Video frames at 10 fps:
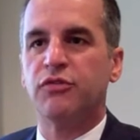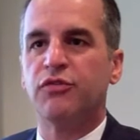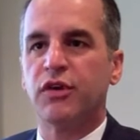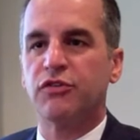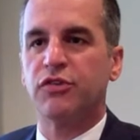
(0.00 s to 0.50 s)
it's
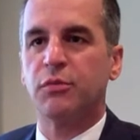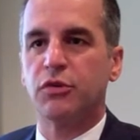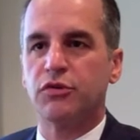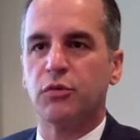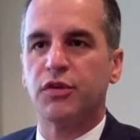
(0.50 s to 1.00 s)
very
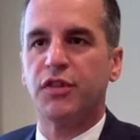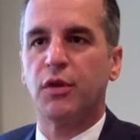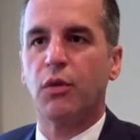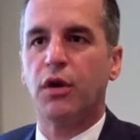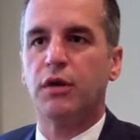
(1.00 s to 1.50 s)
similar to what they
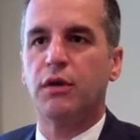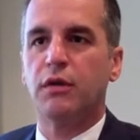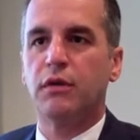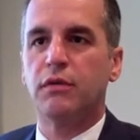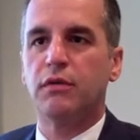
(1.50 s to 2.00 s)
want.
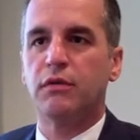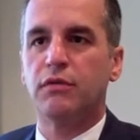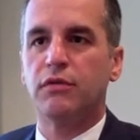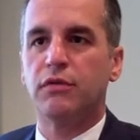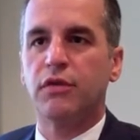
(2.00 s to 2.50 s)

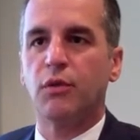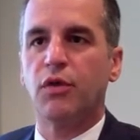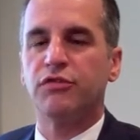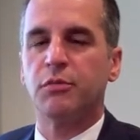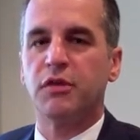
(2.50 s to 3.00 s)
They
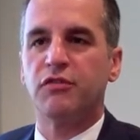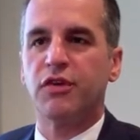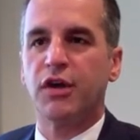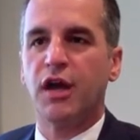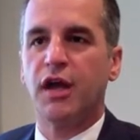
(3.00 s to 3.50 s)
want somebody
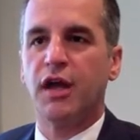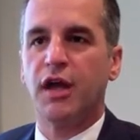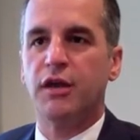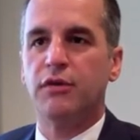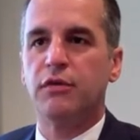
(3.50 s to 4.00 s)
very
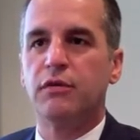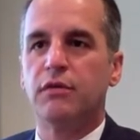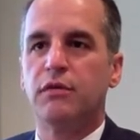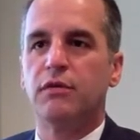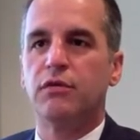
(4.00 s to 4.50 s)
high-end,
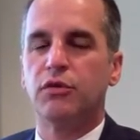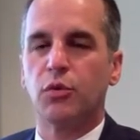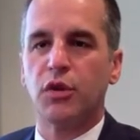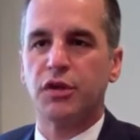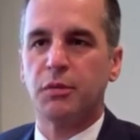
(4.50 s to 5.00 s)
they're
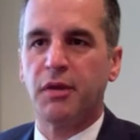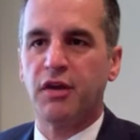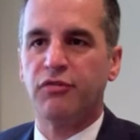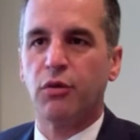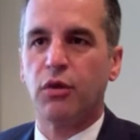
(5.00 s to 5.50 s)
willing to
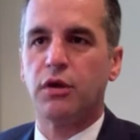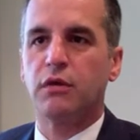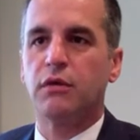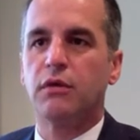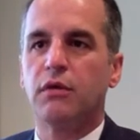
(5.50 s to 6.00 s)
pay for it,
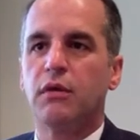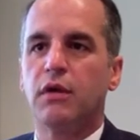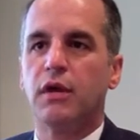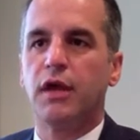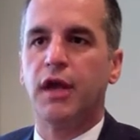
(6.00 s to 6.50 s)

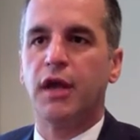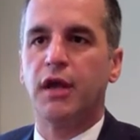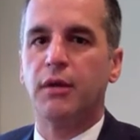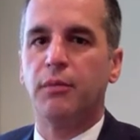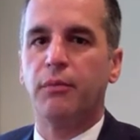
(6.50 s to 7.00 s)

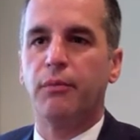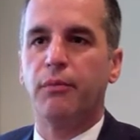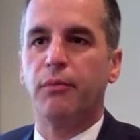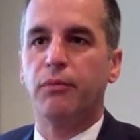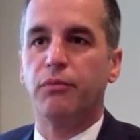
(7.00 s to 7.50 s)
and
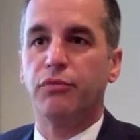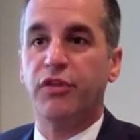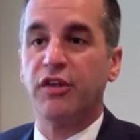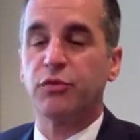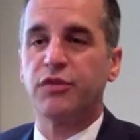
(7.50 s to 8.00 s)

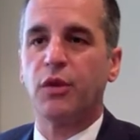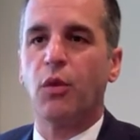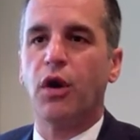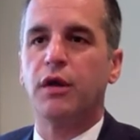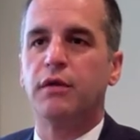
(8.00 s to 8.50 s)
that's what they
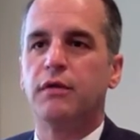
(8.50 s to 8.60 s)
want.